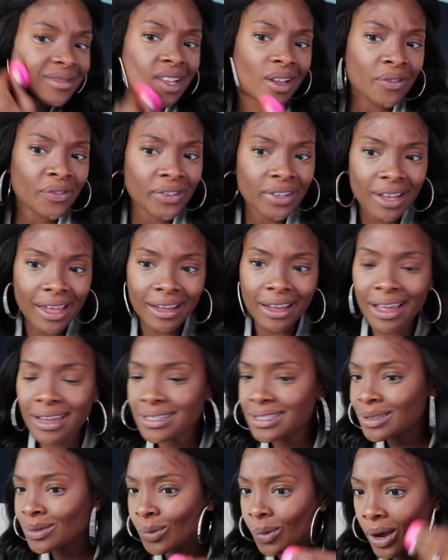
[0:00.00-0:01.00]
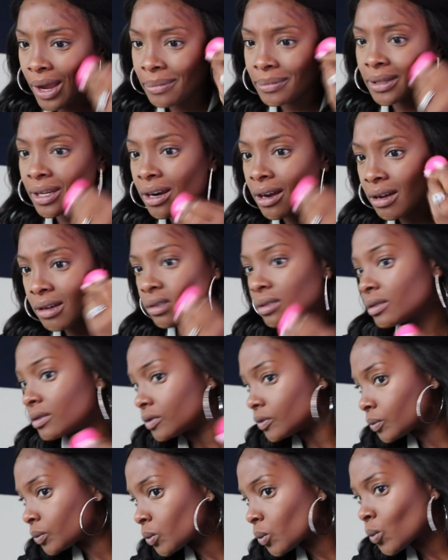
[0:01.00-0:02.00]
I feel like I just wiped it
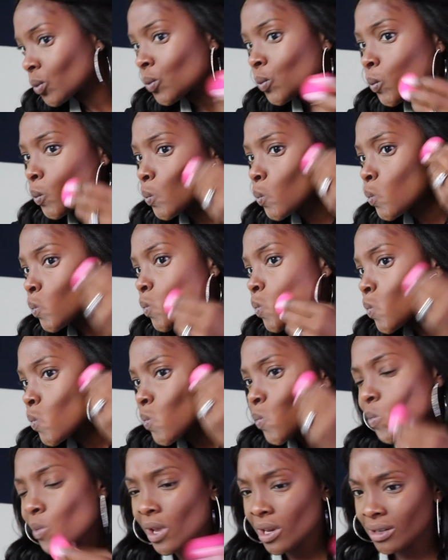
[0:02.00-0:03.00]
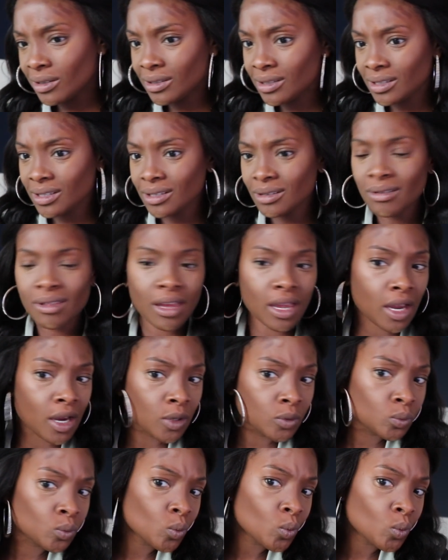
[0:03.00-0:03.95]
off. Is it still there?